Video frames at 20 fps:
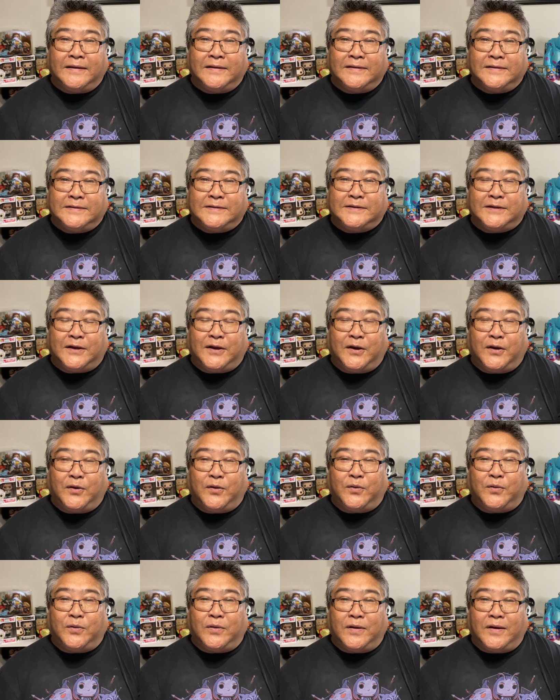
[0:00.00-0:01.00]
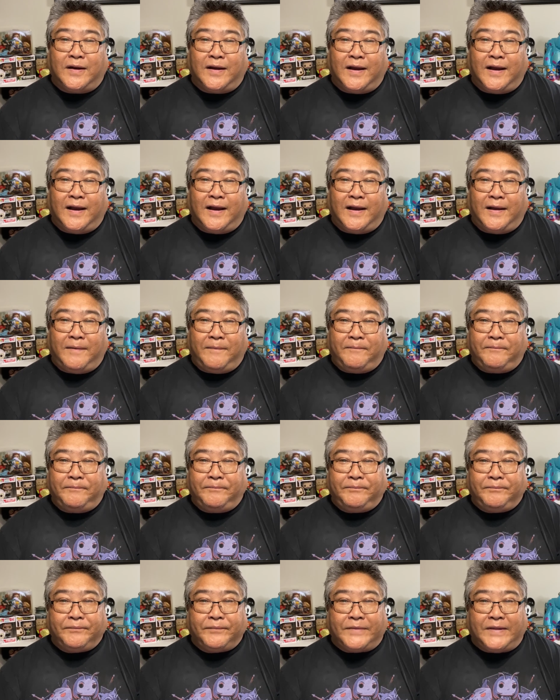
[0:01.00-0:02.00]
So,
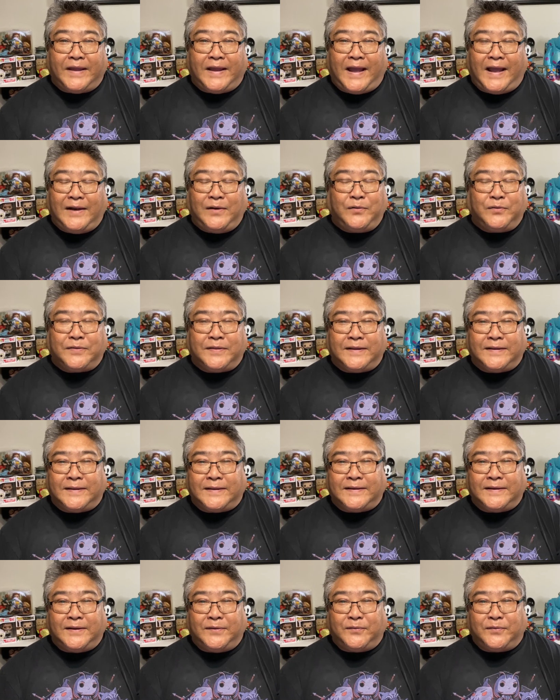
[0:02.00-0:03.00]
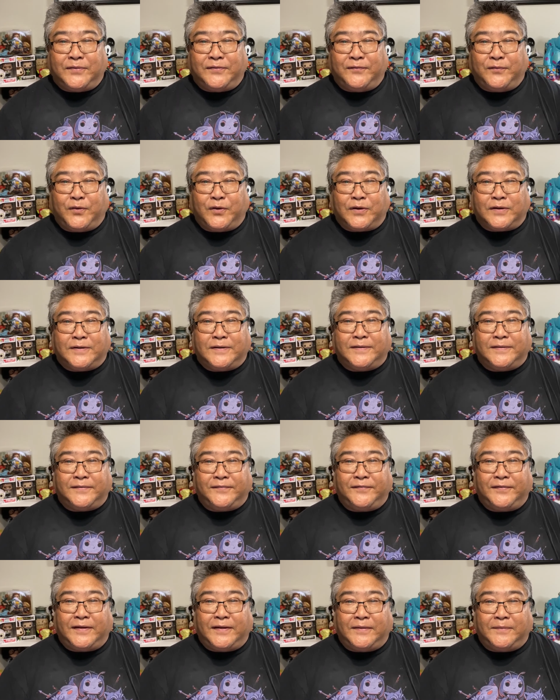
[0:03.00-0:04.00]
um, I don't think that he would have worked in the
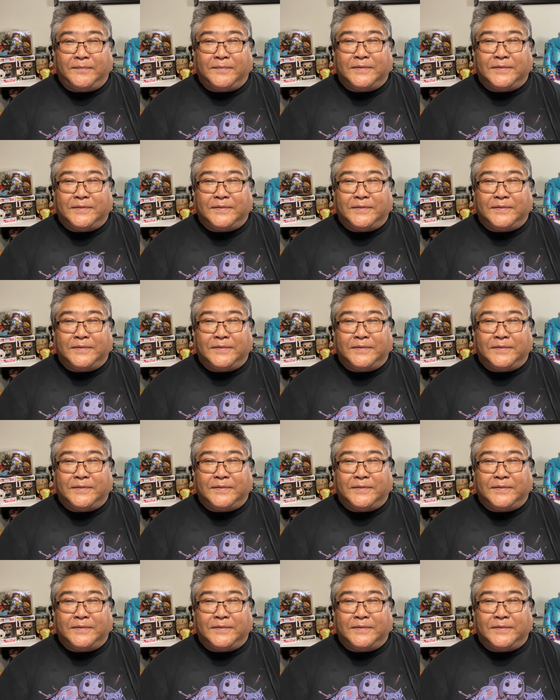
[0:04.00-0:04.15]
film.